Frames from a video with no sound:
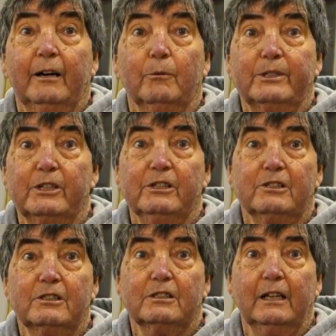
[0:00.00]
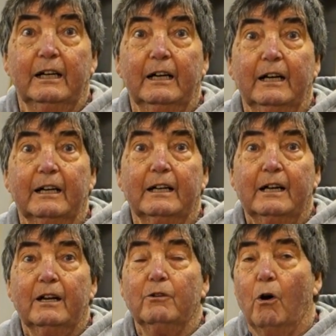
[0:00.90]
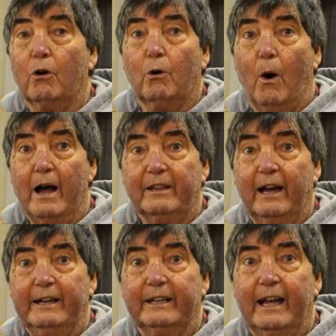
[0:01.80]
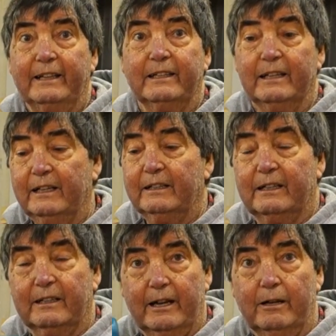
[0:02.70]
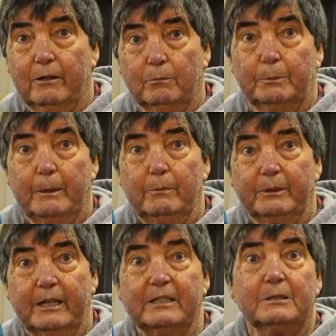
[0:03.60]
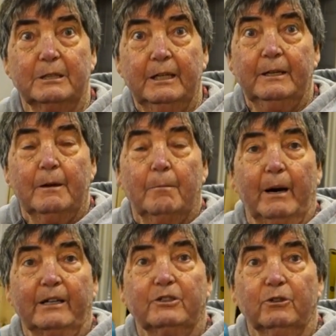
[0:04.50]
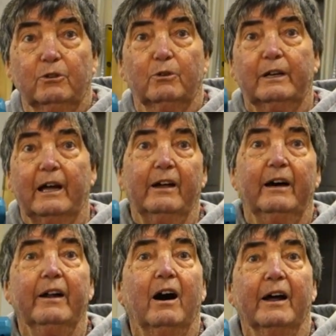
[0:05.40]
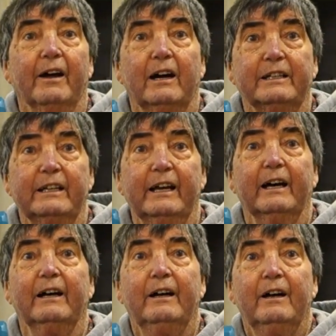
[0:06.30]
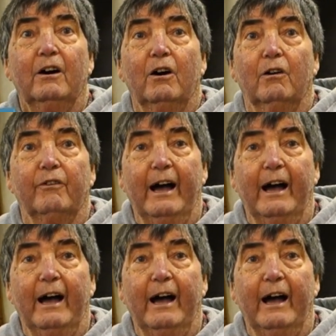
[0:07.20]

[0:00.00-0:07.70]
which is not quite the head-to-head that it will be with this. but you'll get an idea of